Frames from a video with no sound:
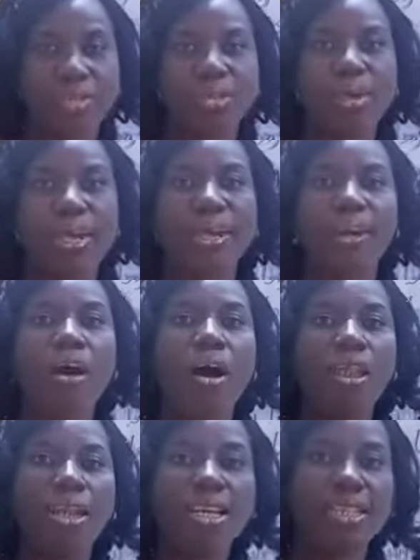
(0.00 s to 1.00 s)
you can
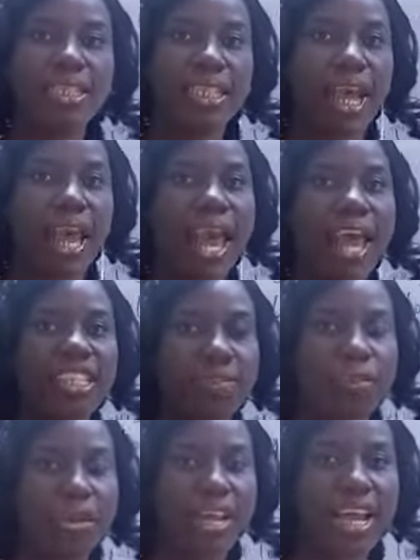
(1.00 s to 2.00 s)
call it
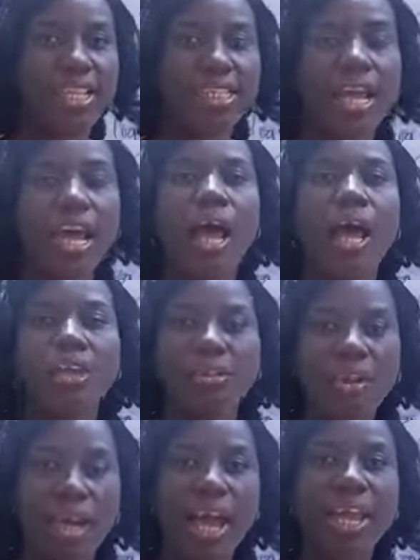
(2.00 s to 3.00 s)
exponent,
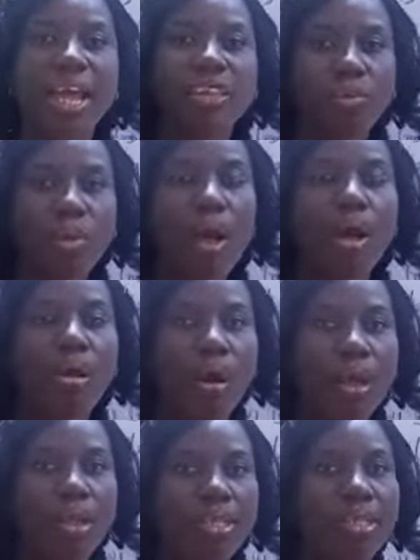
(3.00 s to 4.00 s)
you can as well
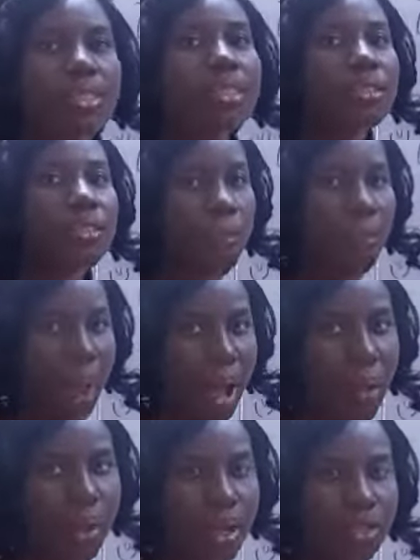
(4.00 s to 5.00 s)
call it the
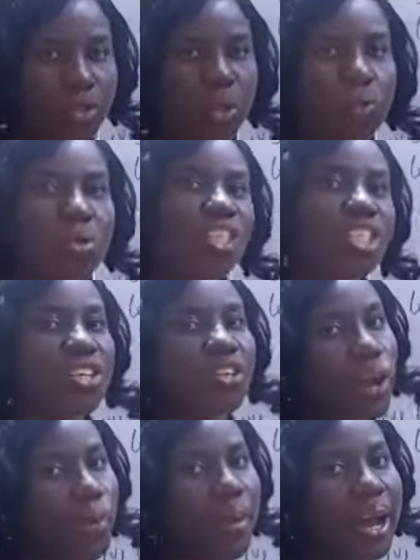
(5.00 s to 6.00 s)
power to which a
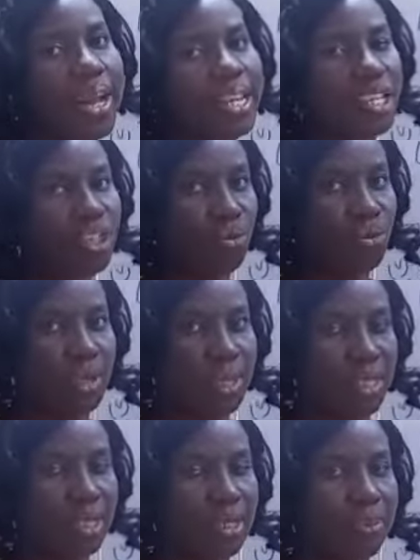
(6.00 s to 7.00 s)
number is
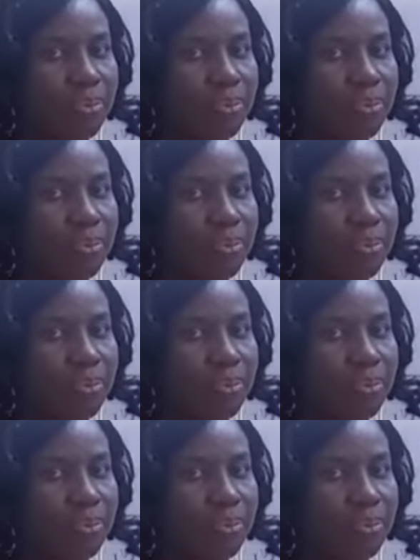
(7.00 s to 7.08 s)
raised.